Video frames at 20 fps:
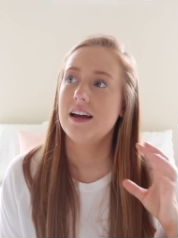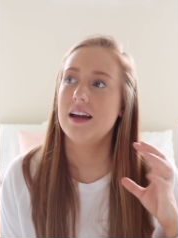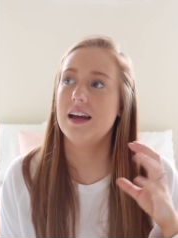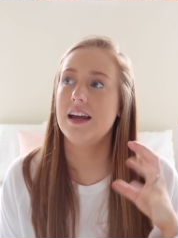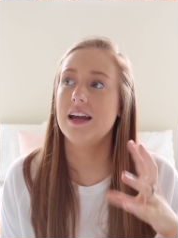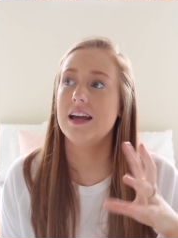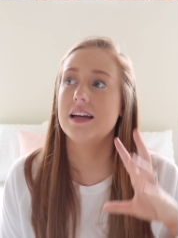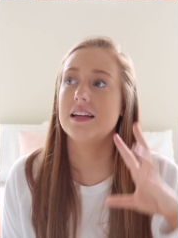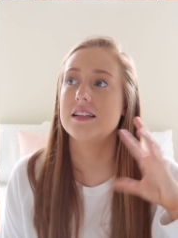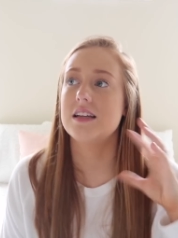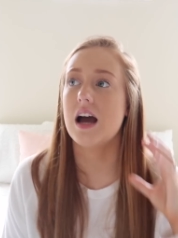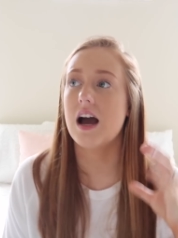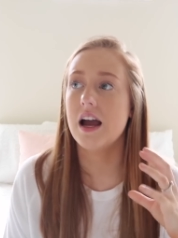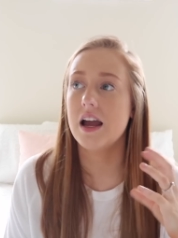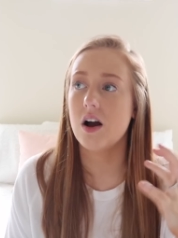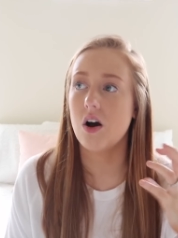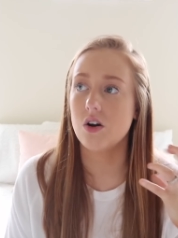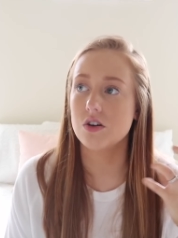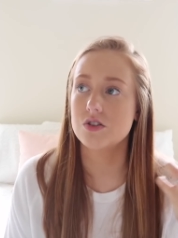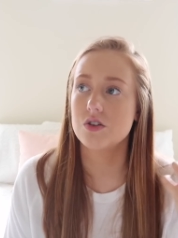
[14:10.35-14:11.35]
And I
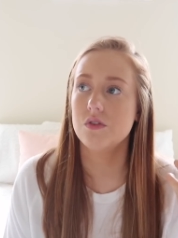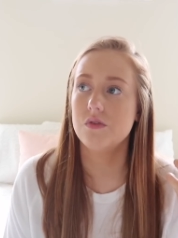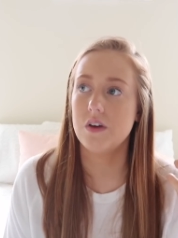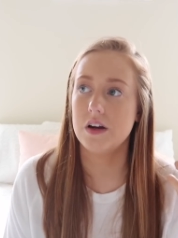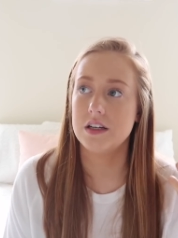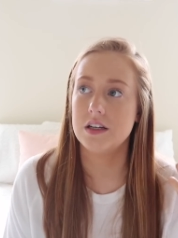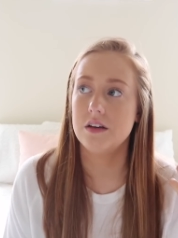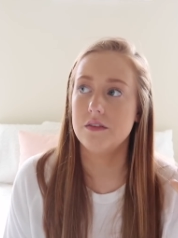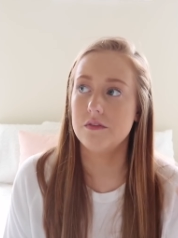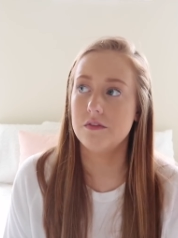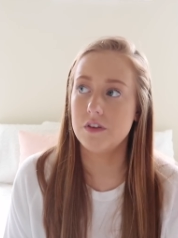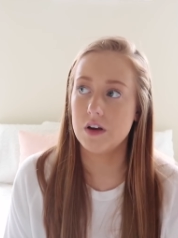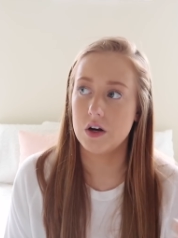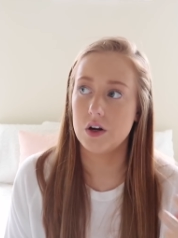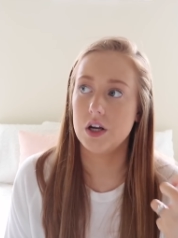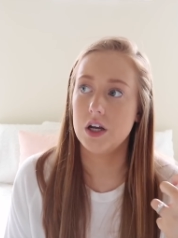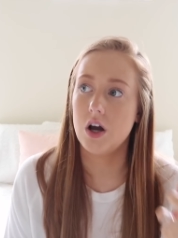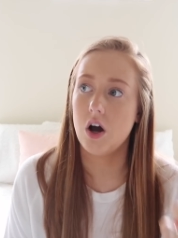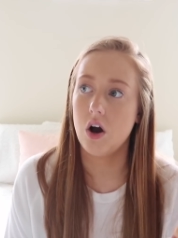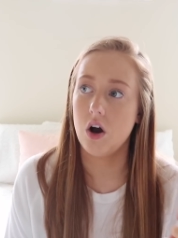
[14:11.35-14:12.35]
also find it
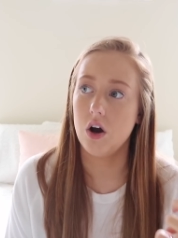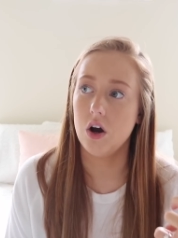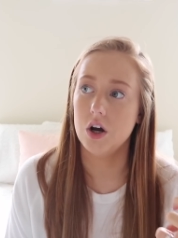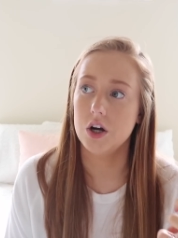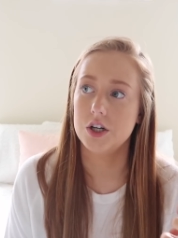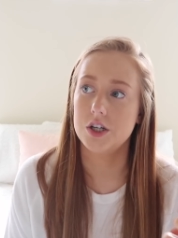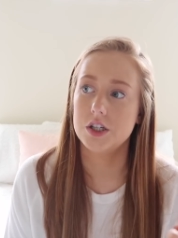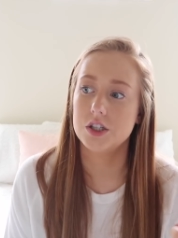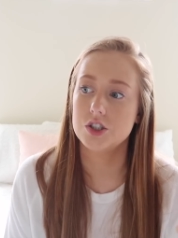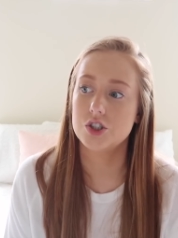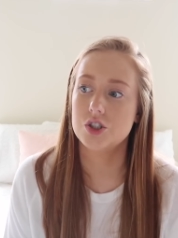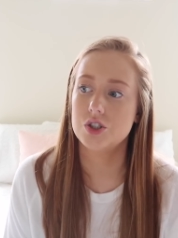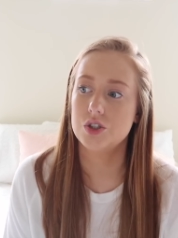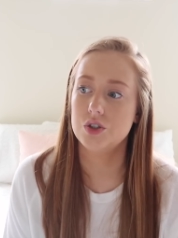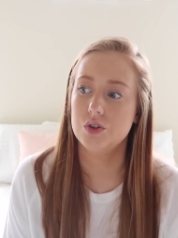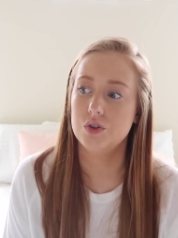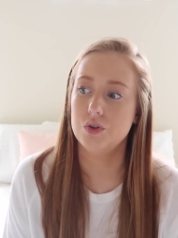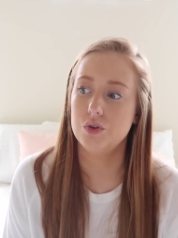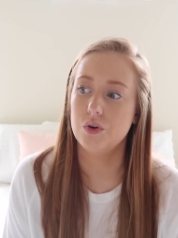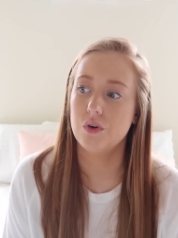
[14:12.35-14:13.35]
very hard
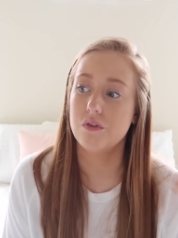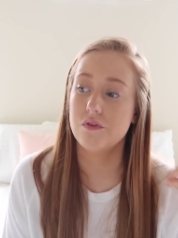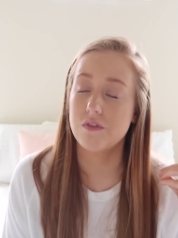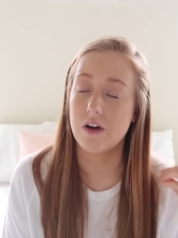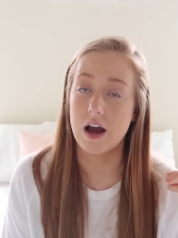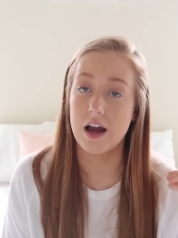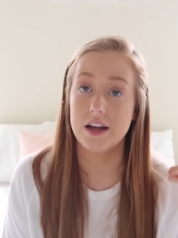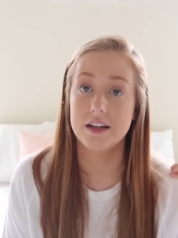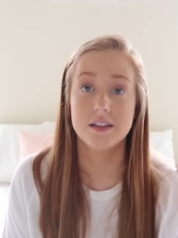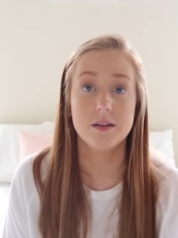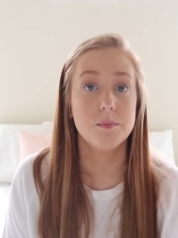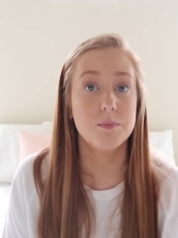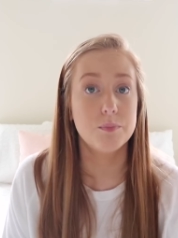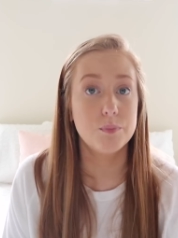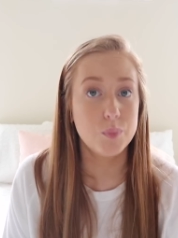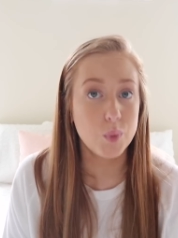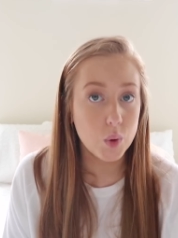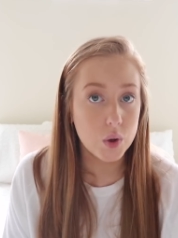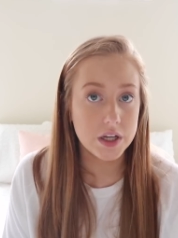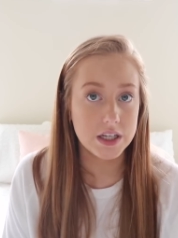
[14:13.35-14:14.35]
to find
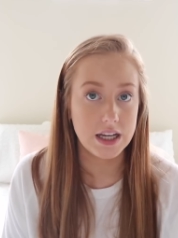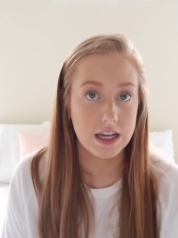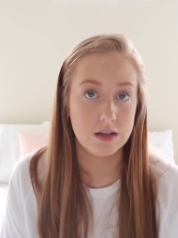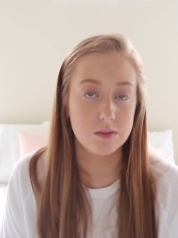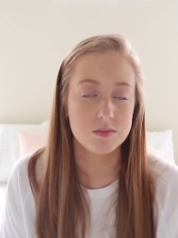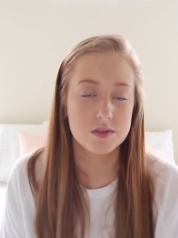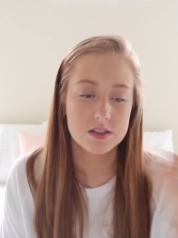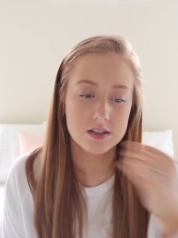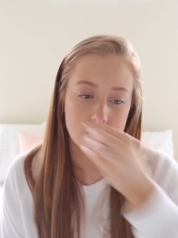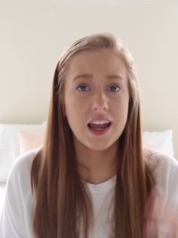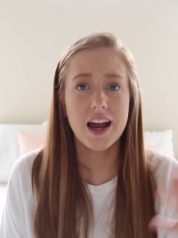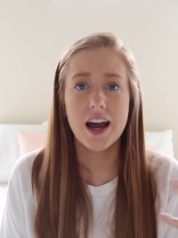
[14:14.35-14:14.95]
boy names.